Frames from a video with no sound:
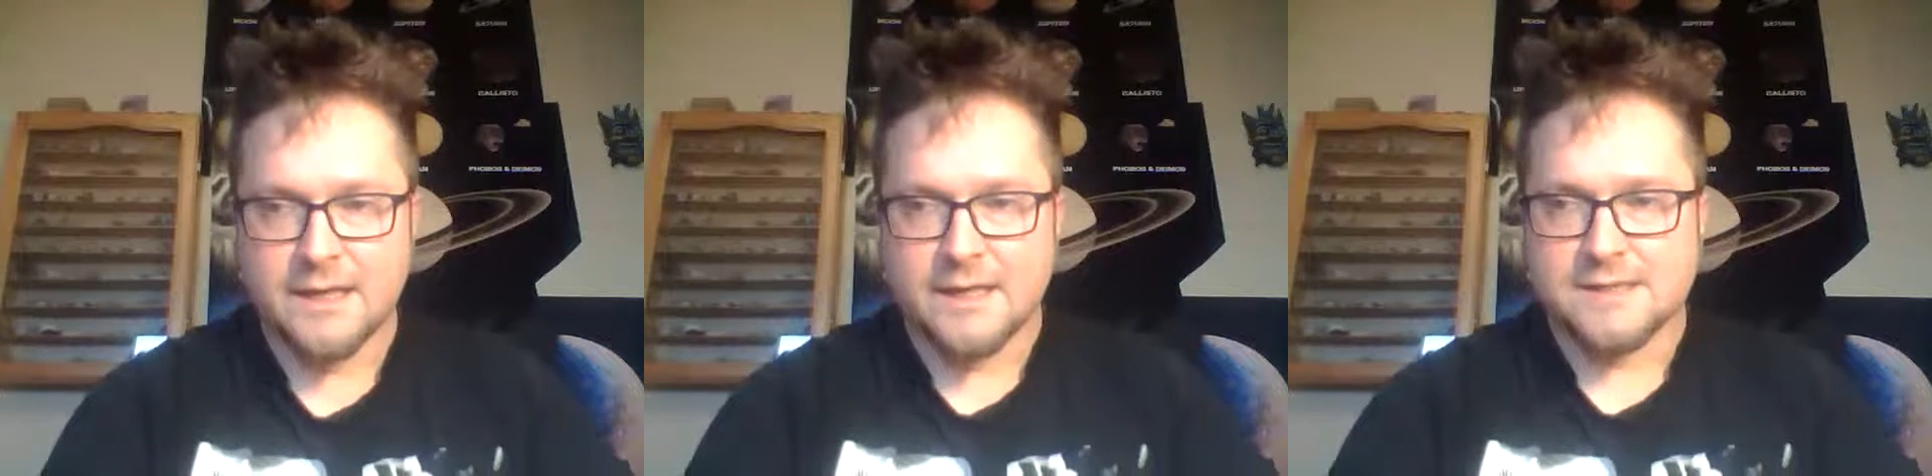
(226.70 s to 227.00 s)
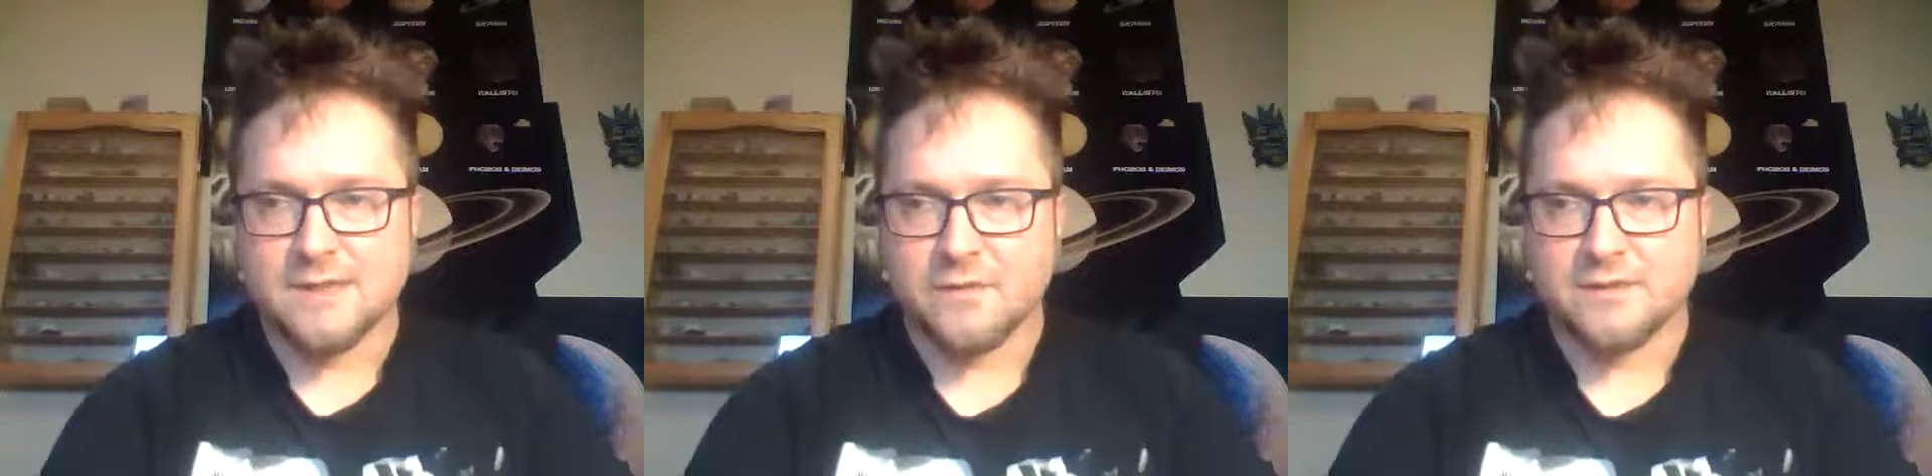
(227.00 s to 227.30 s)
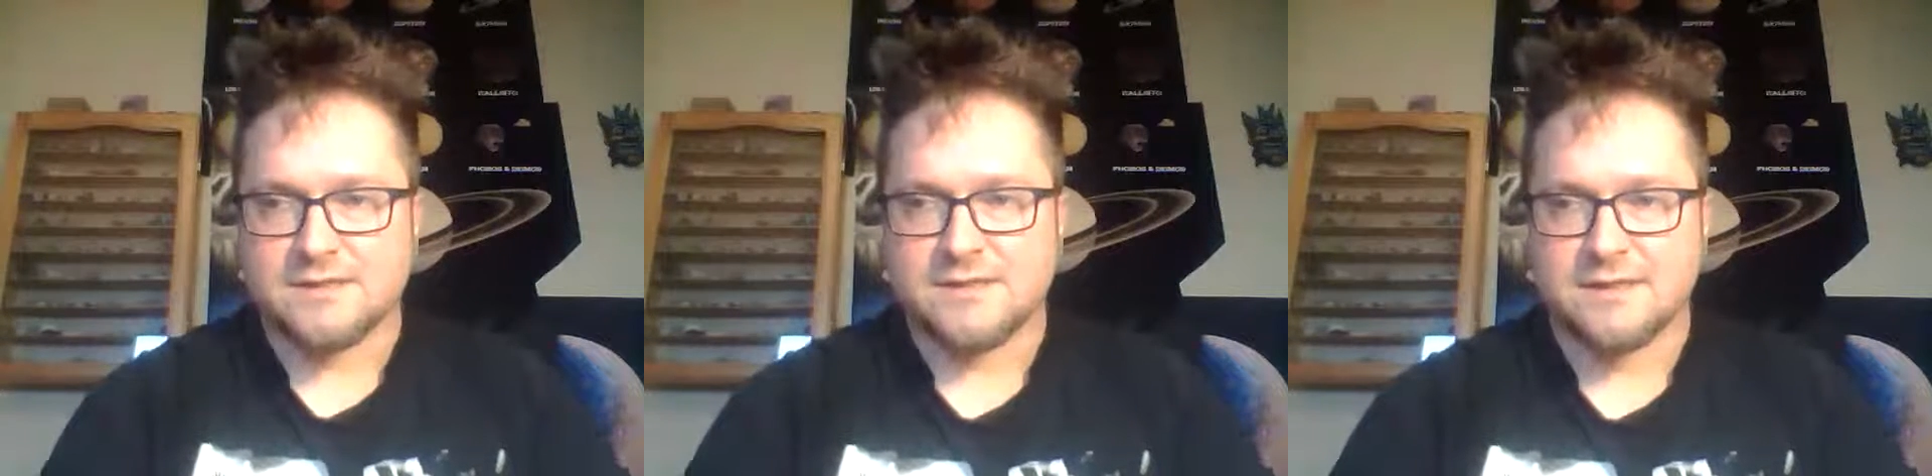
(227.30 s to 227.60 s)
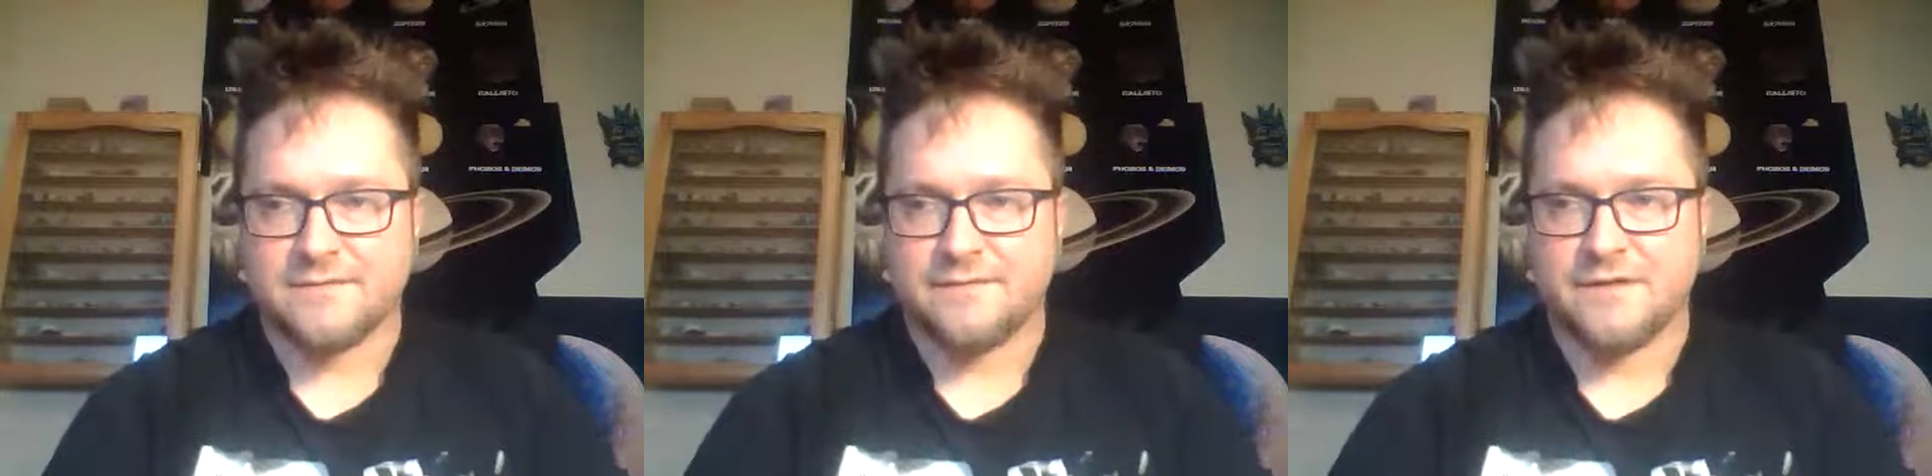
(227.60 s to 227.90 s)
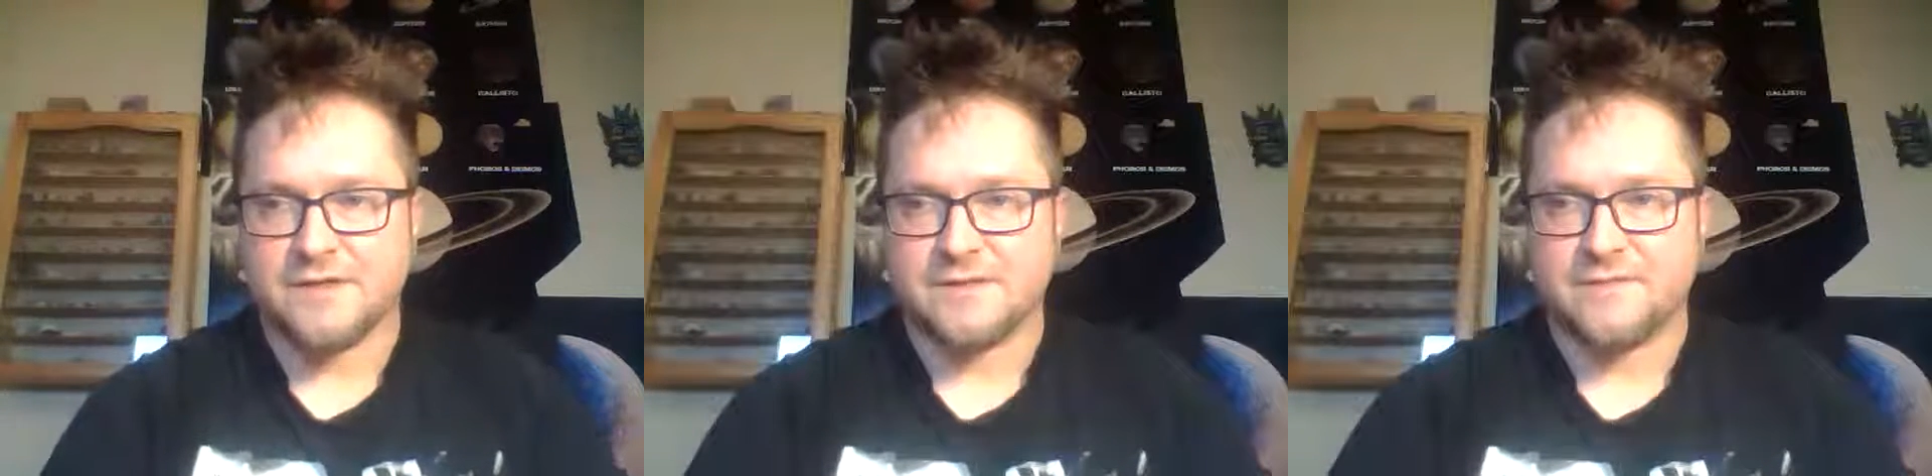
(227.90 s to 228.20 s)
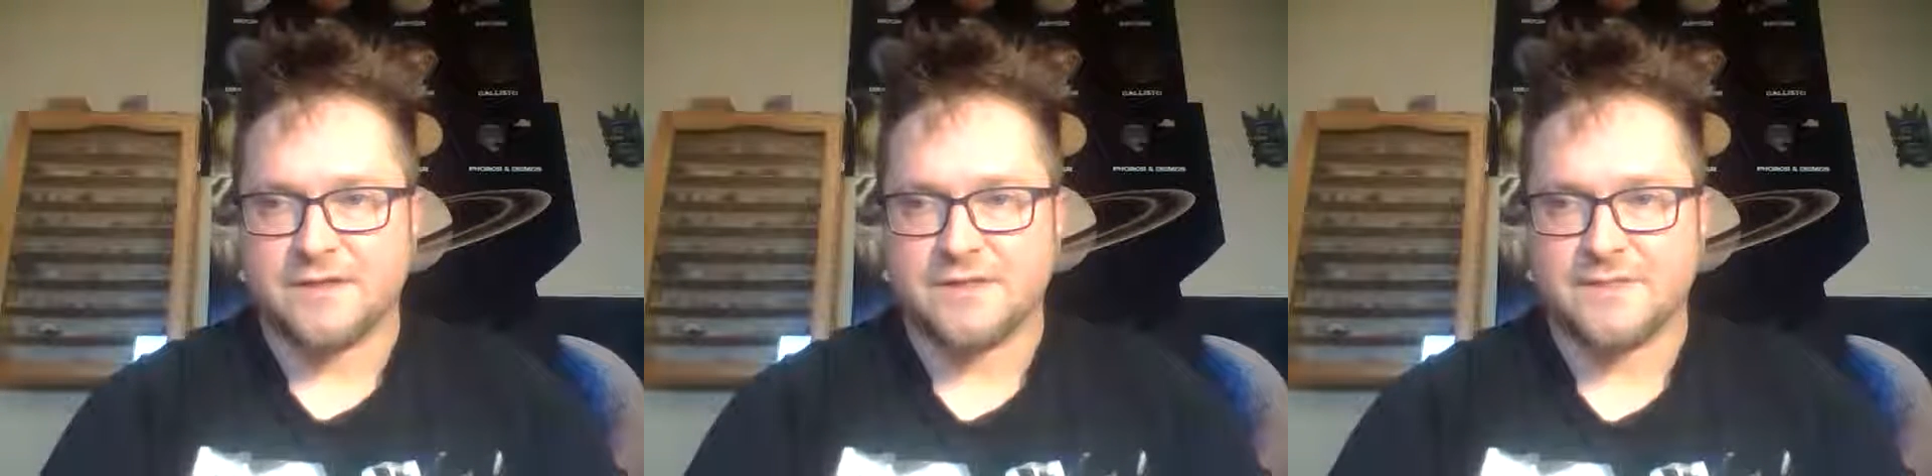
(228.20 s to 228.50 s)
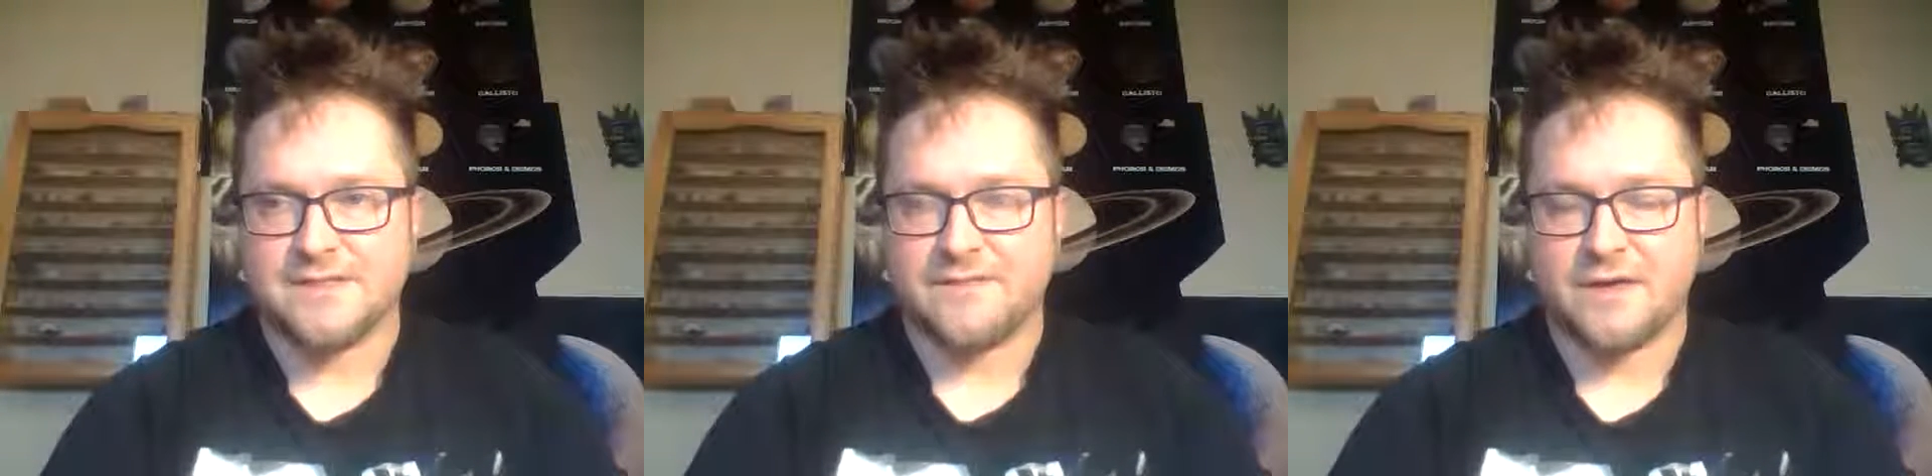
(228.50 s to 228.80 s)
So this is a very
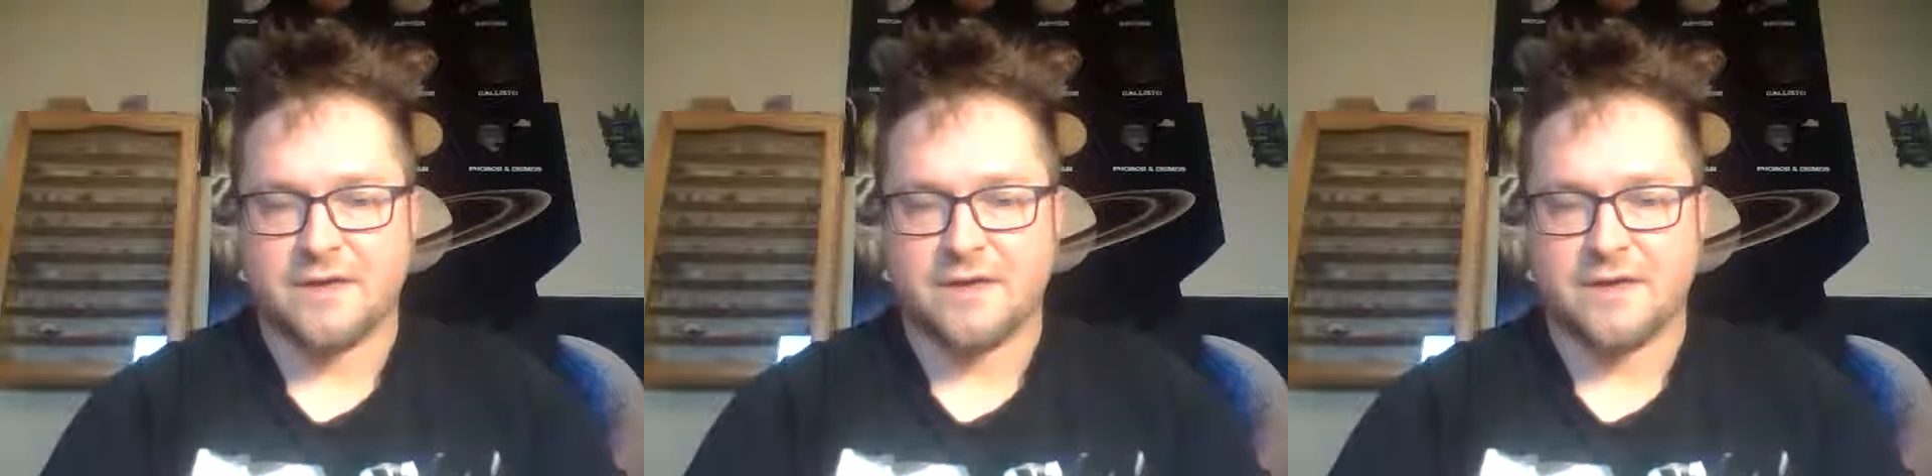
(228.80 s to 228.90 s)
specific